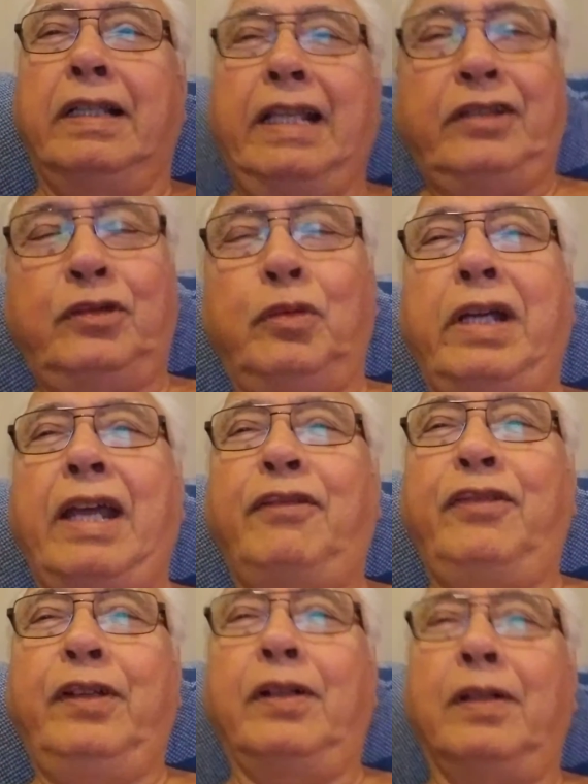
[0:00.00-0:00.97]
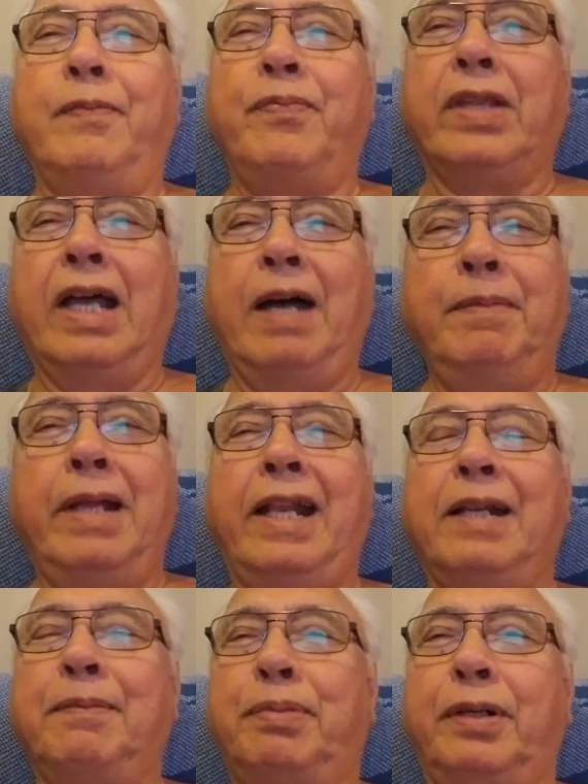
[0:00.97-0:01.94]
That's the way I feel. I'm
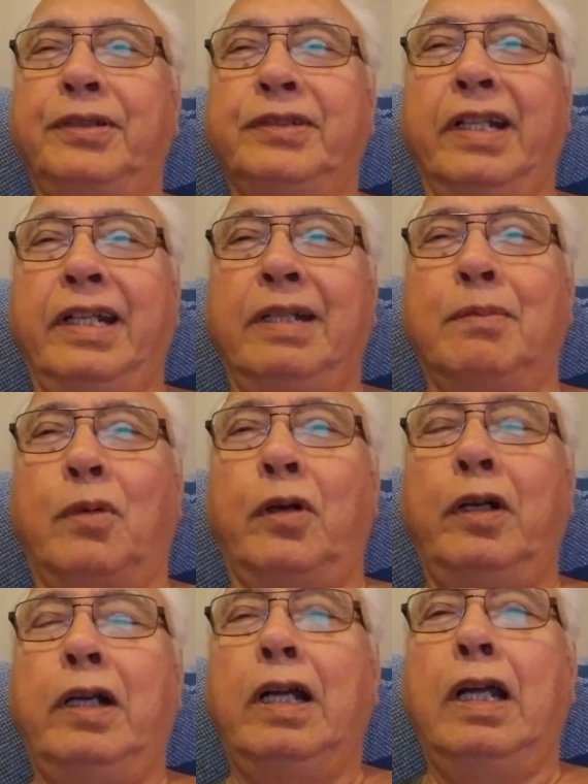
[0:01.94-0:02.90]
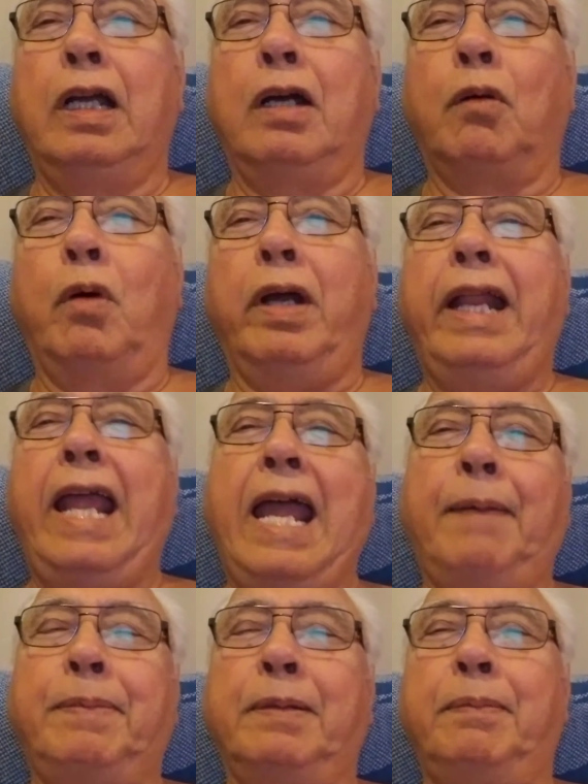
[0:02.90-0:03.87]
not in prison anymore. What
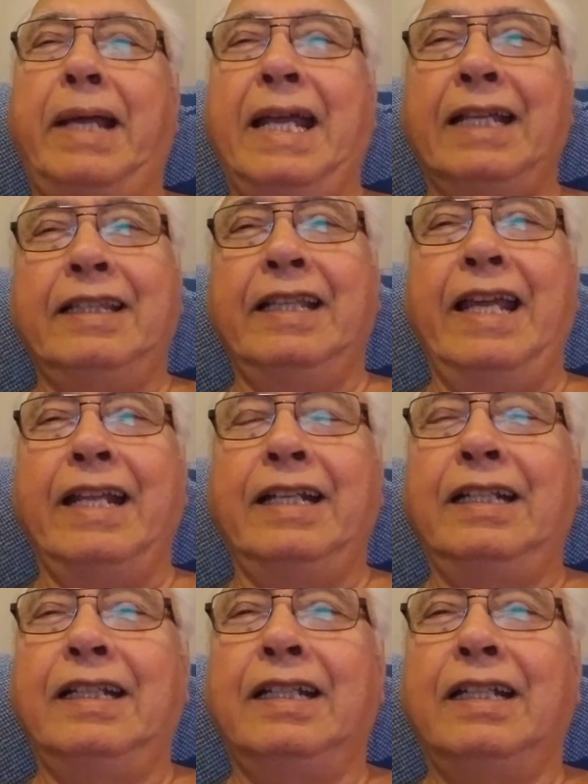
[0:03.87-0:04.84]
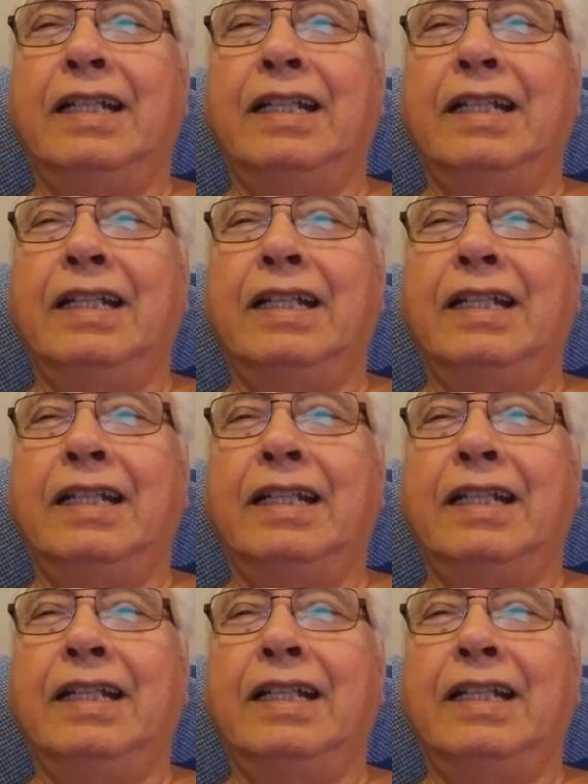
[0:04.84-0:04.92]
happened back then,